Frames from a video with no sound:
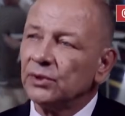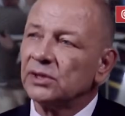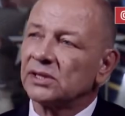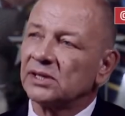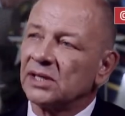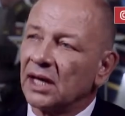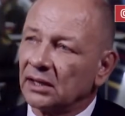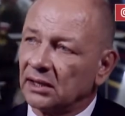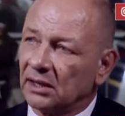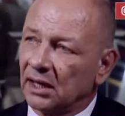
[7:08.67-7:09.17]
of
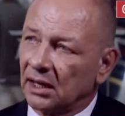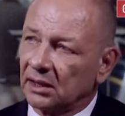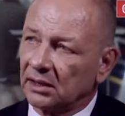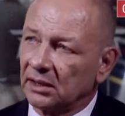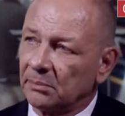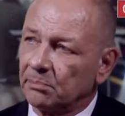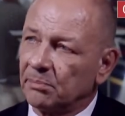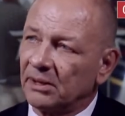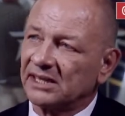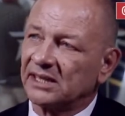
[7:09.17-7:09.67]
the
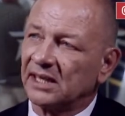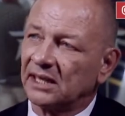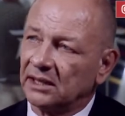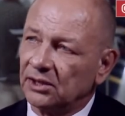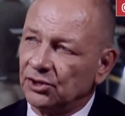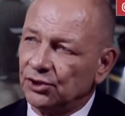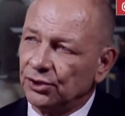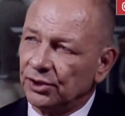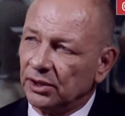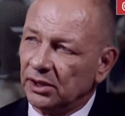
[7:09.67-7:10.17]
casing that
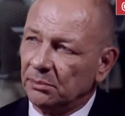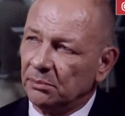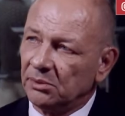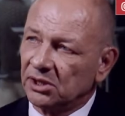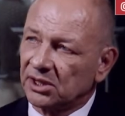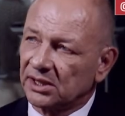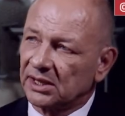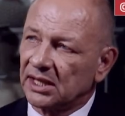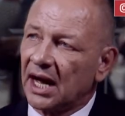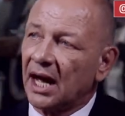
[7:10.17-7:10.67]
was
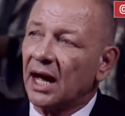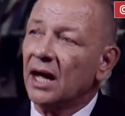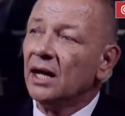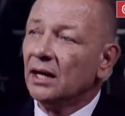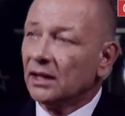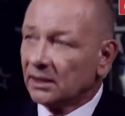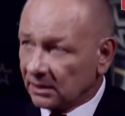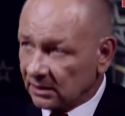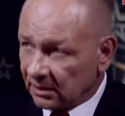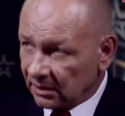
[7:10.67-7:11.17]
designed
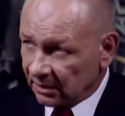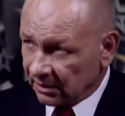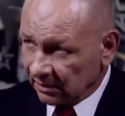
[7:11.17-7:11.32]
initially.